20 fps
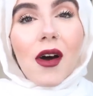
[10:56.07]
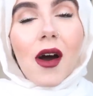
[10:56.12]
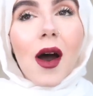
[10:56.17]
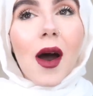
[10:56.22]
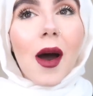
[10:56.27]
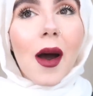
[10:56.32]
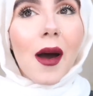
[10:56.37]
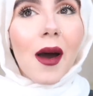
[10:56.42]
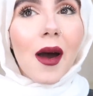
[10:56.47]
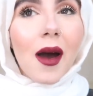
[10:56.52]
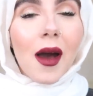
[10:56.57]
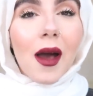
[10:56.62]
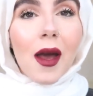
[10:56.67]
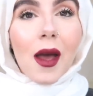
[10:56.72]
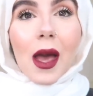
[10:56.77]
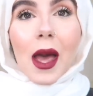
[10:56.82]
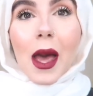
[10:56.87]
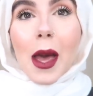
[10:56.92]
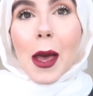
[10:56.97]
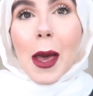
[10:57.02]

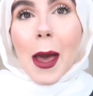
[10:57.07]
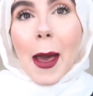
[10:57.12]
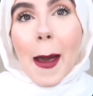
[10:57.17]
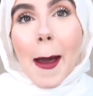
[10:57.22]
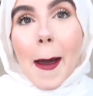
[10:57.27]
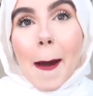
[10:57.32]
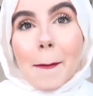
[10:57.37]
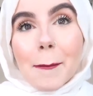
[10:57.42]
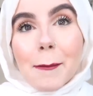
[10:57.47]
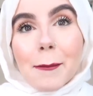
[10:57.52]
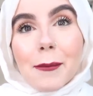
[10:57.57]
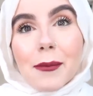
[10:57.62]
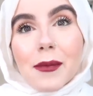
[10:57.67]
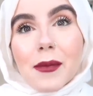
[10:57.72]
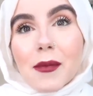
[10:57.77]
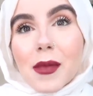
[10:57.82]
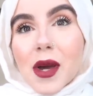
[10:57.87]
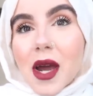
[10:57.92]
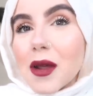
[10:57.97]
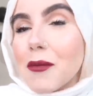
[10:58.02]
um,
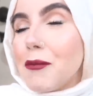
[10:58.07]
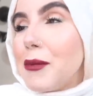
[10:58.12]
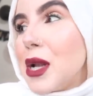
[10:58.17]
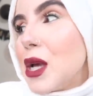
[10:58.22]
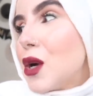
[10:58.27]
kind of